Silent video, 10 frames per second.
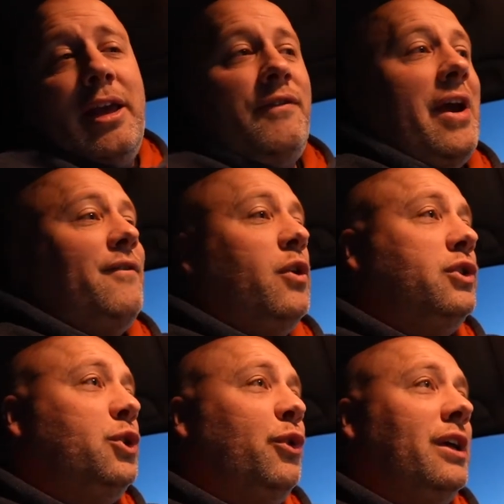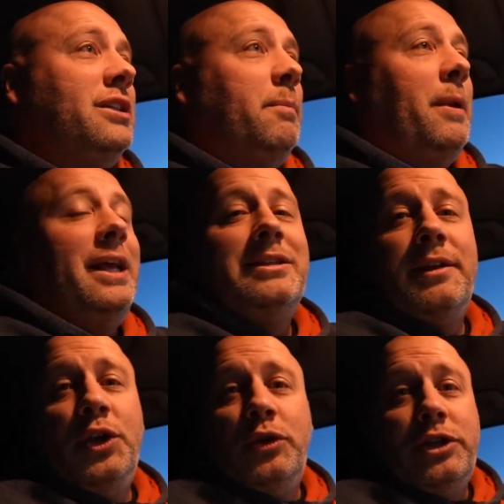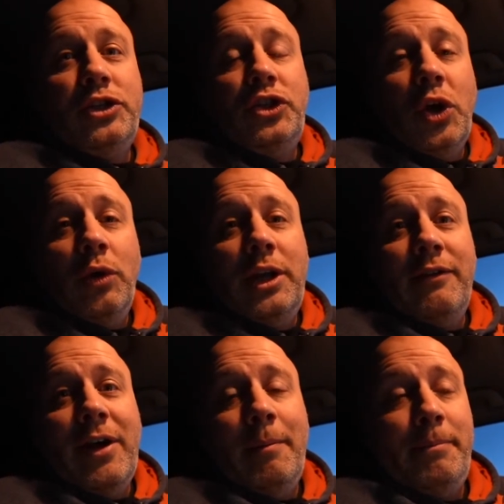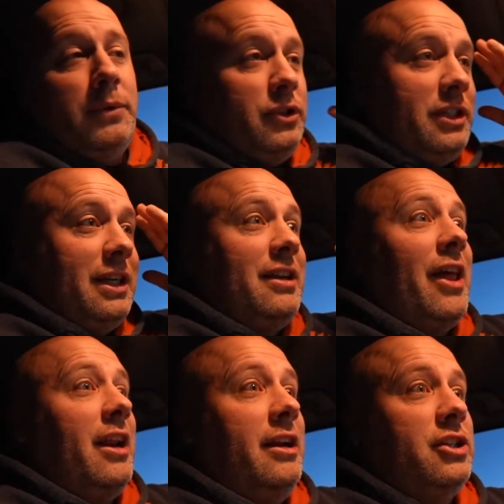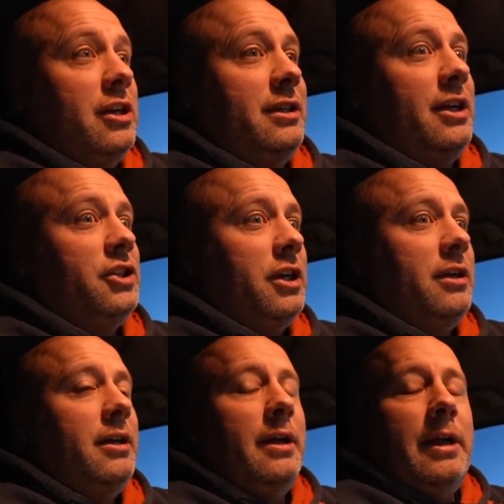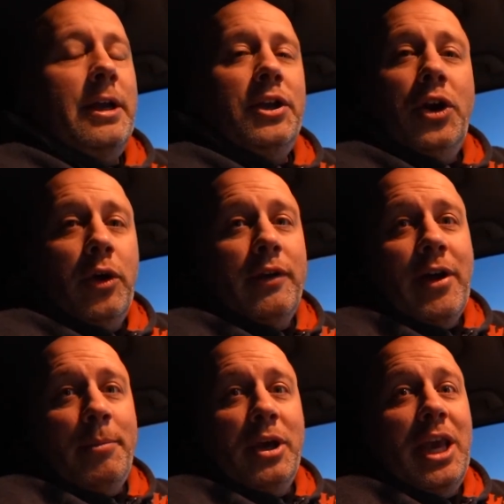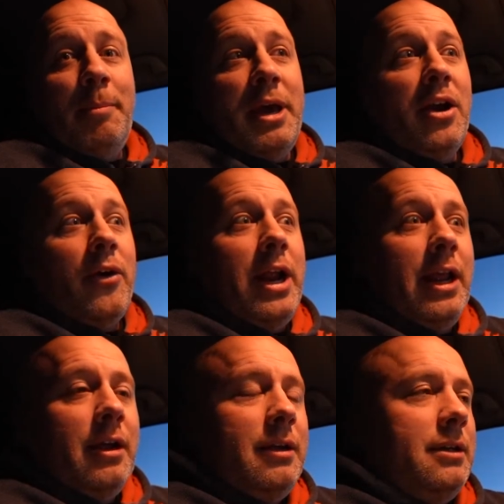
If you have those two things in place and you just don't give up, you stick to that initial intention, you don't give up, you keep iterating.